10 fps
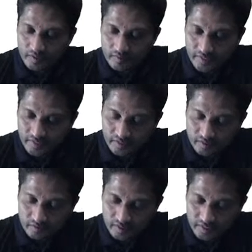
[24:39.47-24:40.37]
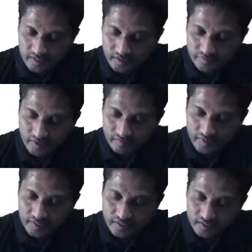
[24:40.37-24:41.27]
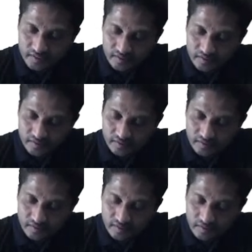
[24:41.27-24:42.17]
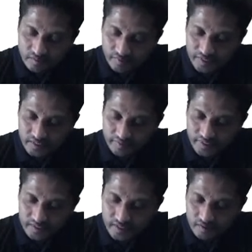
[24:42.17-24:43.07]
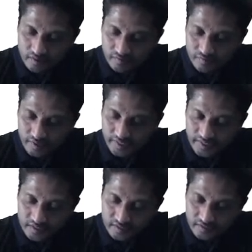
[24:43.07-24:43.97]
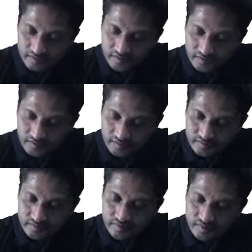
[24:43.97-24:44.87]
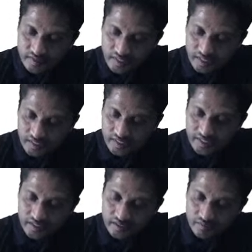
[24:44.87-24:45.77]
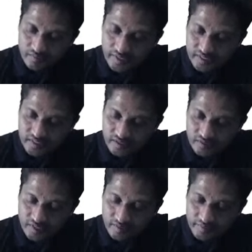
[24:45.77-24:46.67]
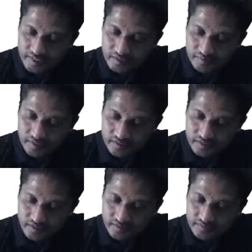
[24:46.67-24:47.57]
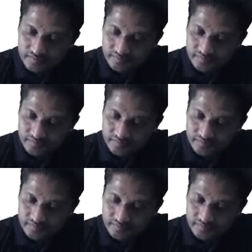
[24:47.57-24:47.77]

Okay, now let's say if you have like this, y square is equal to 4x and line y is equal to mx plus c.